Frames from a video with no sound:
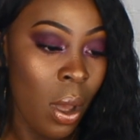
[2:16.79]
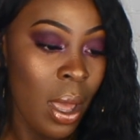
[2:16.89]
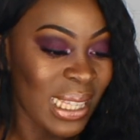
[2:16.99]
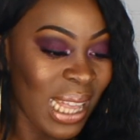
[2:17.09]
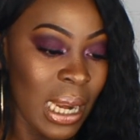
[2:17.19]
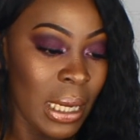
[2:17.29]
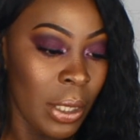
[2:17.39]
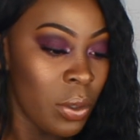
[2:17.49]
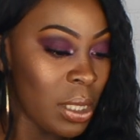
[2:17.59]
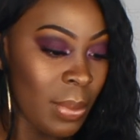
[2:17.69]
It's kind of
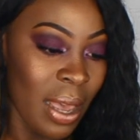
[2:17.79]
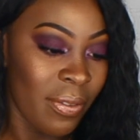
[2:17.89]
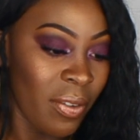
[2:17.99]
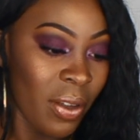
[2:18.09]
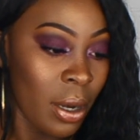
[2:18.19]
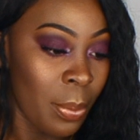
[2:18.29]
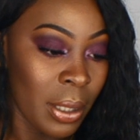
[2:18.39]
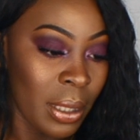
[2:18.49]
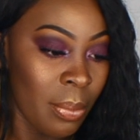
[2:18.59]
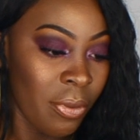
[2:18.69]
new to me. I've never heard
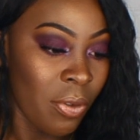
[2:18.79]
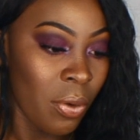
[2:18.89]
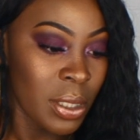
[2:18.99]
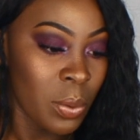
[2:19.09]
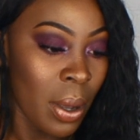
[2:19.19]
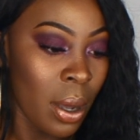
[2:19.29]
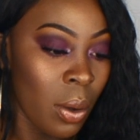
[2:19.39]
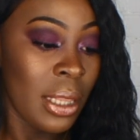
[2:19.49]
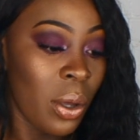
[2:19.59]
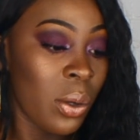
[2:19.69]
about them before as well.
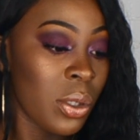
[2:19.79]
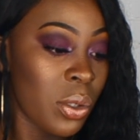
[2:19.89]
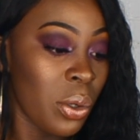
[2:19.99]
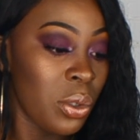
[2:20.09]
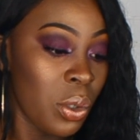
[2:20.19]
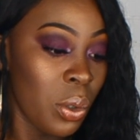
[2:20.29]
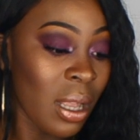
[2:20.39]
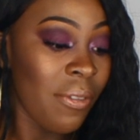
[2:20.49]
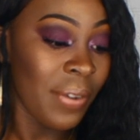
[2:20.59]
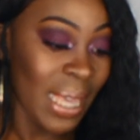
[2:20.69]
They also do
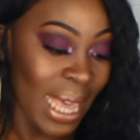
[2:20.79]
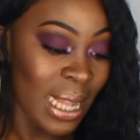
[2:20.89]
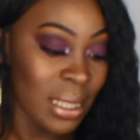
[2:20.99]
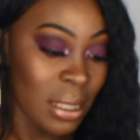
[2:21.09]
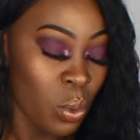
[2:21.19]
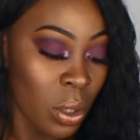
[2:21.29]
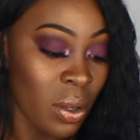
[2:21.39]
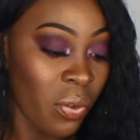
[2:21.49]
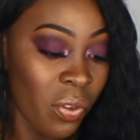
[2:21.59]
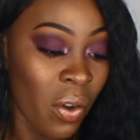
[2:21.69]
stuff for kids as well, so
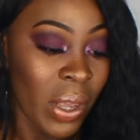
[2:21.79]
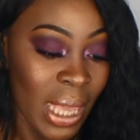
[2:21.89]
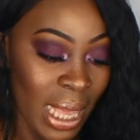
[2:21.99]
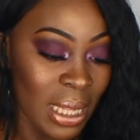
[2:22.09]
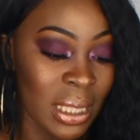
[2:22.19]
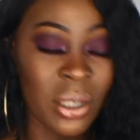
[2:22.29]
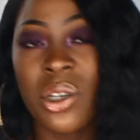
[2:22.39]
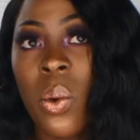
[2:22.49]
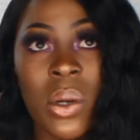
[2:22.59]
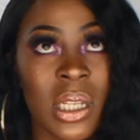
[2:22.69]
if you've got kids and you
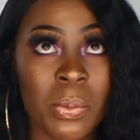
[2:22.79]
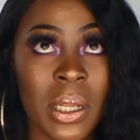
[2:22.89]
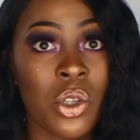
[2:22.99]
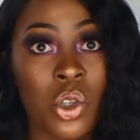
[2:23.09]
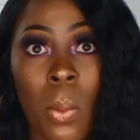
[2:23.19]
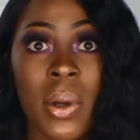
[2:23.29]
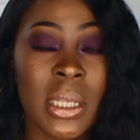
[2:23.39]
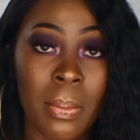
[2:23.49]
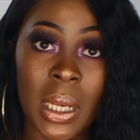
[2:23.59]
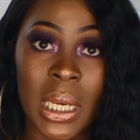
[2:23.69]
don't want to spend so much
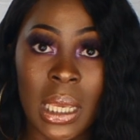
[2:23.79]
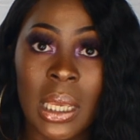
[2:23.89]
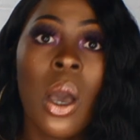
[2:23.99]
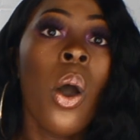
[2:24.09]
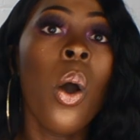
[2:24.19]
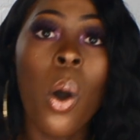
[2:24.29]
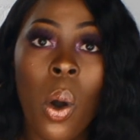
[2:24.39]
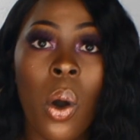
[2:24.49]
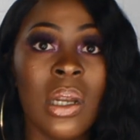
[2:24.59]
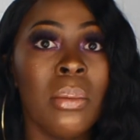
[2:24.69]
money
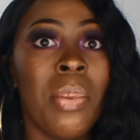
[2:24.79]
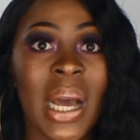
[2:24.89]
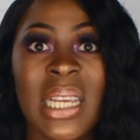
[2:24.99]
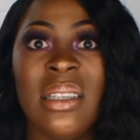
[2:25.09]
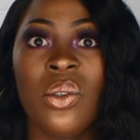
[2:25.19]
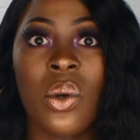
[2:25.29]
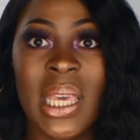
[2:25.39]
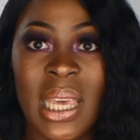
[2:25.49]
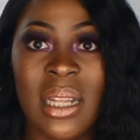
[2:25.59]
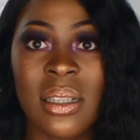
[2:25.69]
on buying your
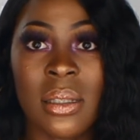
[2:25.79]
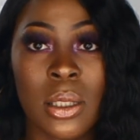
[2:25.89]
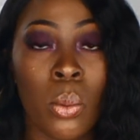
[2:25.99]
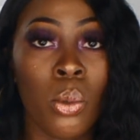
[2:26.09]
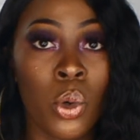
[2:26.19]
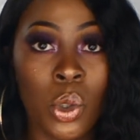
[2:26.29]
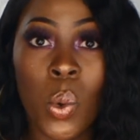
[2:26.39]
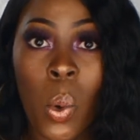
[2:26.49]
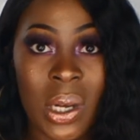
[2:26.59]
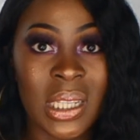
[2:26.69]
kids some good
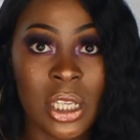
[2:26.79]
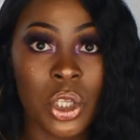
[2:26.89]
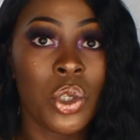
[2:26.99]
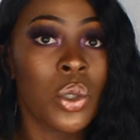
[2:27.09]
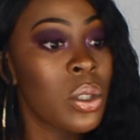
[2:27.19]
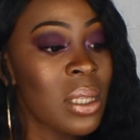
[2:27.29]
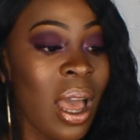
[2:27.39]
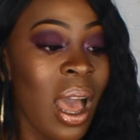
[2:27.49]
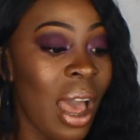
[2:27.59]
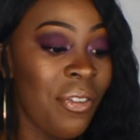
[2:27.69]
quality shoes,
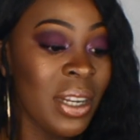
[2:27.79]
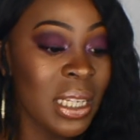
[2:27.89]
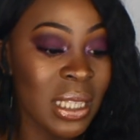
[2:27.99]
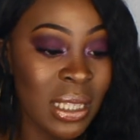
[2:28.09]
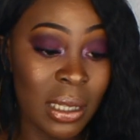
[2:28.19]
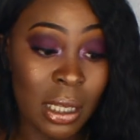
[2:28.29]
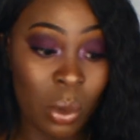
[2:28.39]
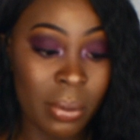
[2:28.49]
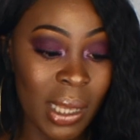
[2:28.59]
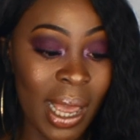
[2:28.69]
I think this
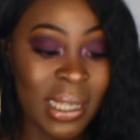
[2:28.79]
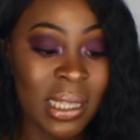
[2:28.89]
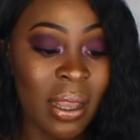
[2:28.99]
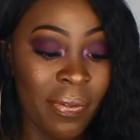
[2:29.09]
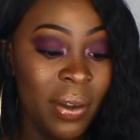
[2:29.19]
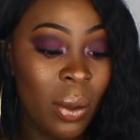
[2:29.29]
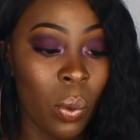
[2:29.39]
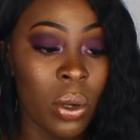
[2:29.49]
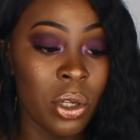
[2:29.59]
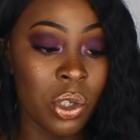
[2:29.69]
website is definitely
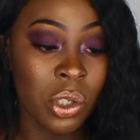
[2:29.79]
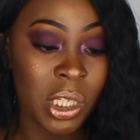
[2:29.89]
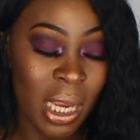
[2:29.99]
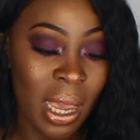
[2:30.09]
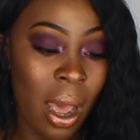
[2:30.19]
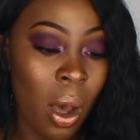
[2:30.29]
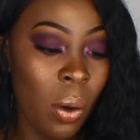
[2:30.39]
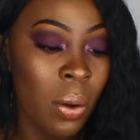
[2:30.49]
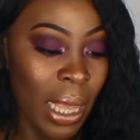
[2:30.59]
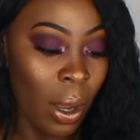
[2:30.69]
one you should check
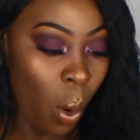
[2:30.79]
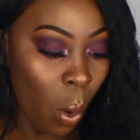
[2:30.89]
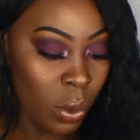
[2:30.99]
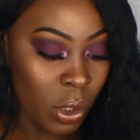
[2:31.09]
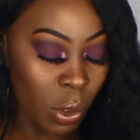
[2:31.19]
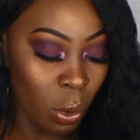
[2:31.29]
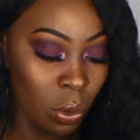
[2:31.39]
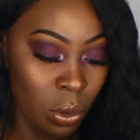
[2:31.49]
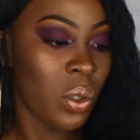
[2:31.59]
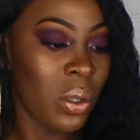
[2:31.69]
out. They also
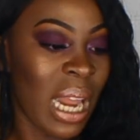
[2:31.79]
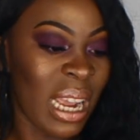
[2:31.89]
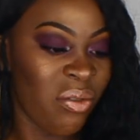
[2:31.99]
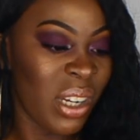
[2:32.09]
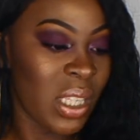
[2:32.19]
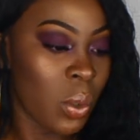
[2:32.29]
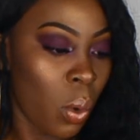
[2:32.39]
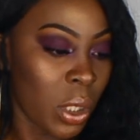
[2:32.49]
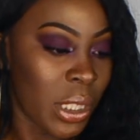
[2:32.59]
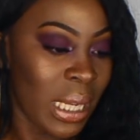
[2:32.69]
do like
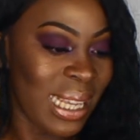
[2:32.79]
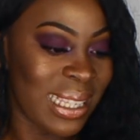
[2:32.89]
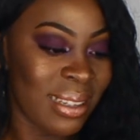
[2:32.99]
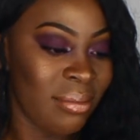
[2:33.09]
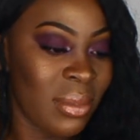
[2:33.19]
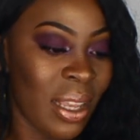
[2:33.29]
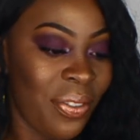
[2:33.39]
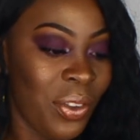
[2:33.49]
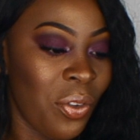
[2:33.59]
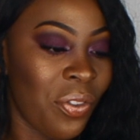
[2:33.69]
wristwatches and a
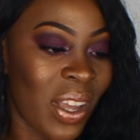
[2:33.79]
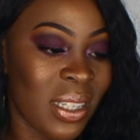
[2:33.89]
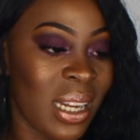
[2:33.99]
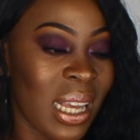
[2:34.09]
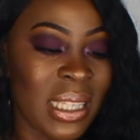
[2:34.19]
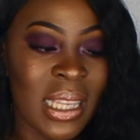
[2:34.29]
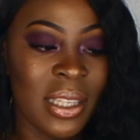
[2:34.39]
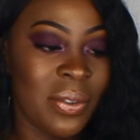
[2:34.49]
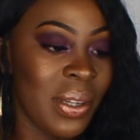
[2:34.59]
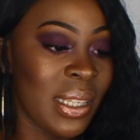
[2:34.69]
few fashion
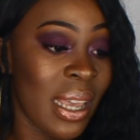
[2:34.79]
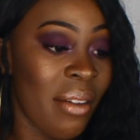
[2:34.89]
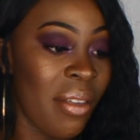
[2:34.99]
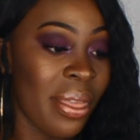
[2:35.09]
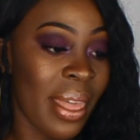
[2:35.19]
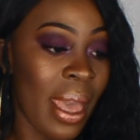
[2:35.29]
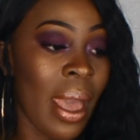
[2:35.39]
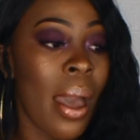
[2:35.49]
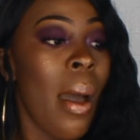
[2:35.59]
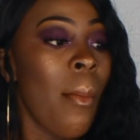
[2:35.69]
accessories here and
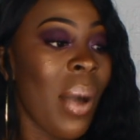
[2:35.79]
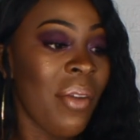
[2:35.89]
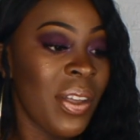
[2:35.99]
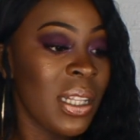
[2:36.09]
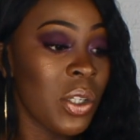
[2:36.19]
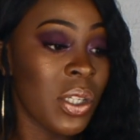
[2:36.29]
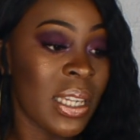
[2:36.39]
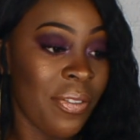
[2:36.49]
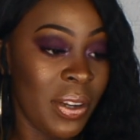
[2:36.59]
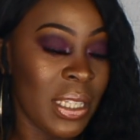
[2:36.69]
there, but I think you should
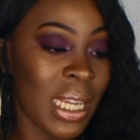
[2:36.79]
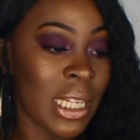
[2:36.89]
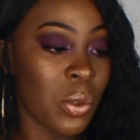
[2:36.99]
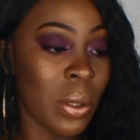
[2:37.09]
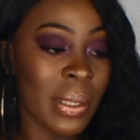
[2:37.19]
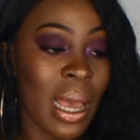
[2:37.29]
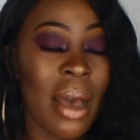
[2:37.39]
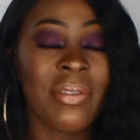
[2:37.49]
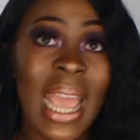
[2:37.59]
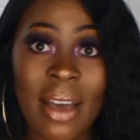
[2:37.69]
definitely check this website
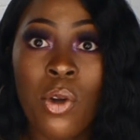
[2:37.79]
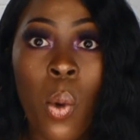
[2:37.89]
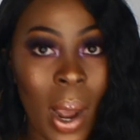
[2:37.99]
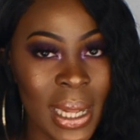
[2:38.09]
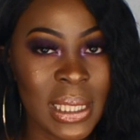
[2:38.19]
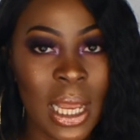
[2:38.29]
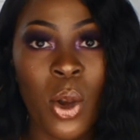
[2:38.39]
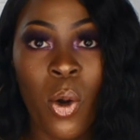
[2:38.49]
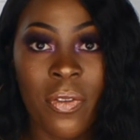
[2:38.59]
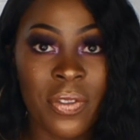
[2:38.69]
out. They have quite a
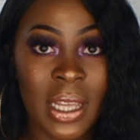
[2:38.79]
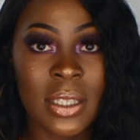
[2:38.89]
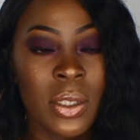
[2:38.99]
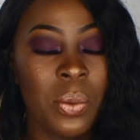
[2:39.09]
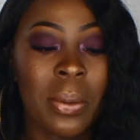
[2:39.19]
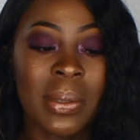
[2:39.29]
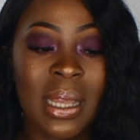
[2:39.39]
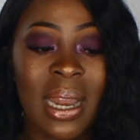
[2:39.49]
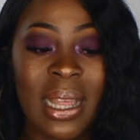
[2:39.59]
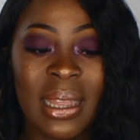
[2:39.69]
lot of things on the
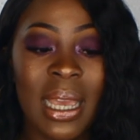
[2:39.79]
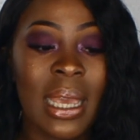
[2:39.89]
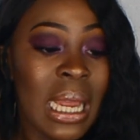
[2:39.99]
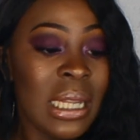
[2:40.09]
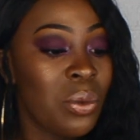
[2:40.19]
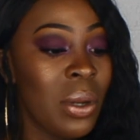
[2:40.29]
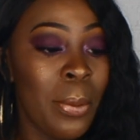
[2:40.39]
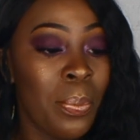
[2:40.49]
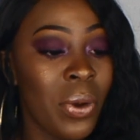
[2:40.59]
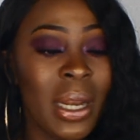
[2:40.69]
website and I think it's really
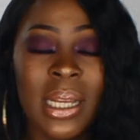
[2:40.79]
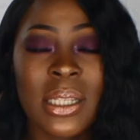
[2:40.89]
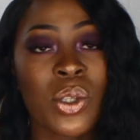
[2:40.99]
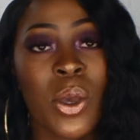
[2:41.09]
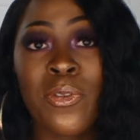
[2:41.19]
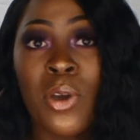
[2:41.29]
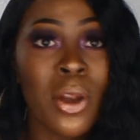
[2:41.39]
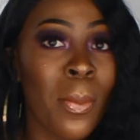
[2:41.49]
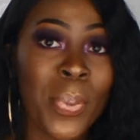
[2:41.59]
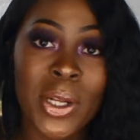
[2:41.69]
brilliant. So if you're on
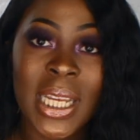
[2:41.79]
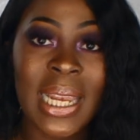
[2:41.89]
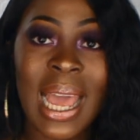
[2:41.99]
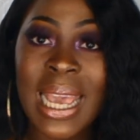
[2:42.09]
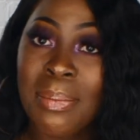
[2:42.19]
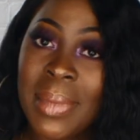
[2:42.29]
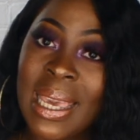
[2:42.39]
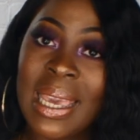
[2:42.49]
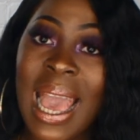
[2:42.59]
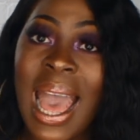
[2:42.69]
a budget like
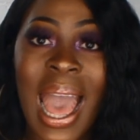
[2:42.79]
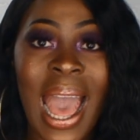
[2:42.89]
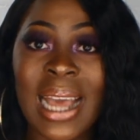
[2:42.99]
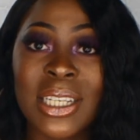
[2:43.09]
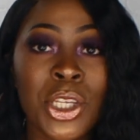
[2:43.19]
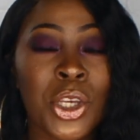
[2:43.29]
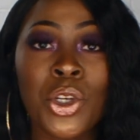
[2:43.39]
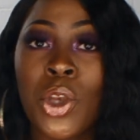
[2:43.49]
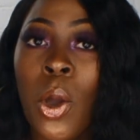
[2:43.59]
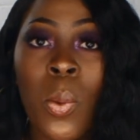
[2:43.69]
me and you
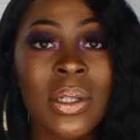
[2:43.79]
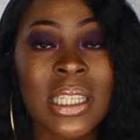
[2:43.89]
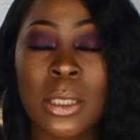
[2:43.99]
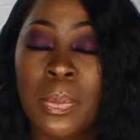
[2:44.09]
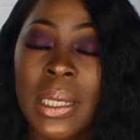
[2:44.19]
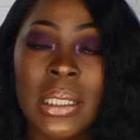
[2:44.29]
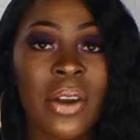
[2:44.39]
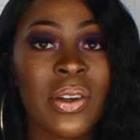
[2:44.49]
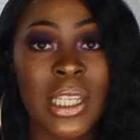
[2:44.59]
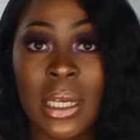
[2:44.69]
don't want to spend a
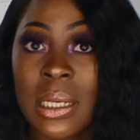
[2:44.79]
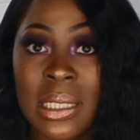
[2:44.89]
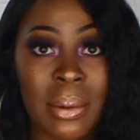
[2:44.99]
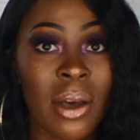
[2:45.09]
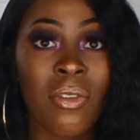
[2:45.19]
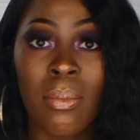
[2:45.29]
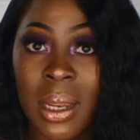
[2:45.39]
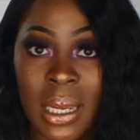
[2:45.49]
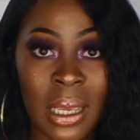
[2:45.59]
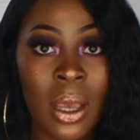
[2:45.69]
ridiculous amount of
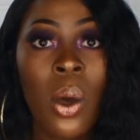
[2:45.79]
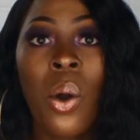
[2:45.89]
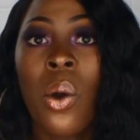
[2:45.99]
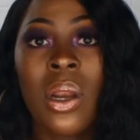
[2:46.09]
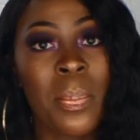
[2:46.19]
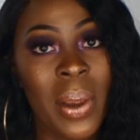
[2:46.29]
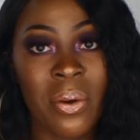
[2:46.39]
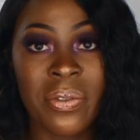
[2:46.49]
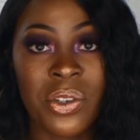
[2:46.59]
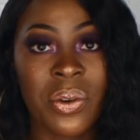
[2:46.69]
money on a pair
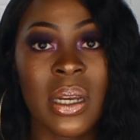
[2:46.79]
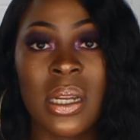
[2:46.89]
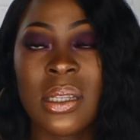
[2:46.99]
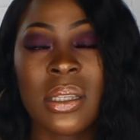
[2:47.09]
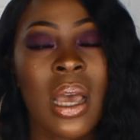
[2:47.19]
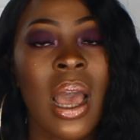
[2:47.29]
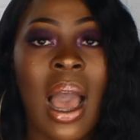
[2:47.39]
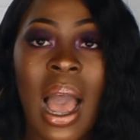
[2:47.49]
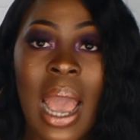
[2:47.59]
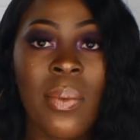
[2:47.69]
of trainers,
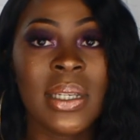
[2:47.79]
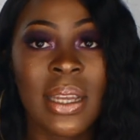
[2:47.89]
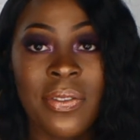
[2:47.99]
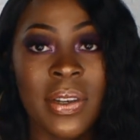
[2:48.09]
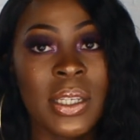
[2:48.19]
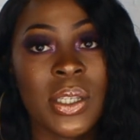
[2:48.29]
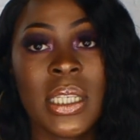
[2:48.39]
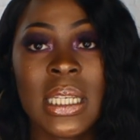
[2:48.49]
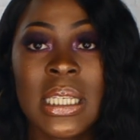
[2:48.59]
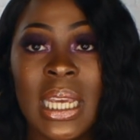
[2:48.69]
I would definitely
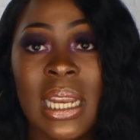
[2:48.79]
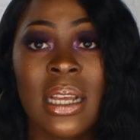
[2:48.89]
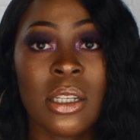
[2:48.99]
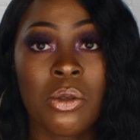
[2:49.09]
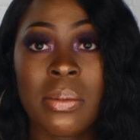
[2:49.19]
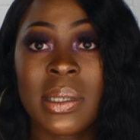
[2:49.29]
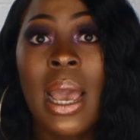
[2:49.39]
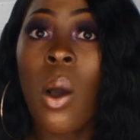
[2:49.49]
suggest checking out this website.